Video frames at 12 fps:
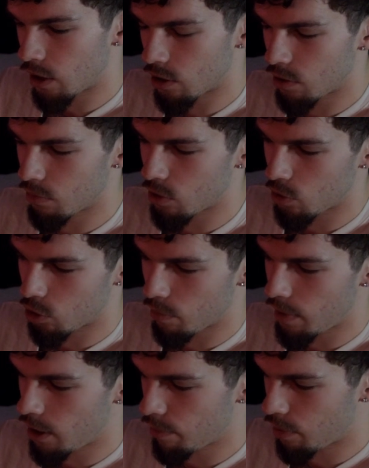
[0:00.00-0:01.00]
Here's some social
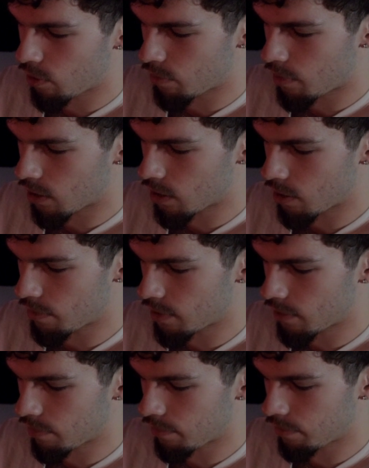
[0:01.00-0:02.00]
media post
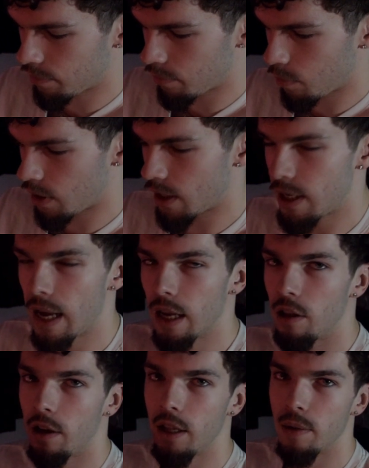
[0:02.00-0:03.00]
mock-ups with the
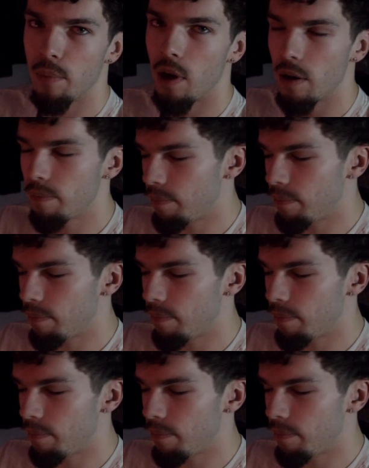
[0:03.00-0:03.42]
tagline at the bottom,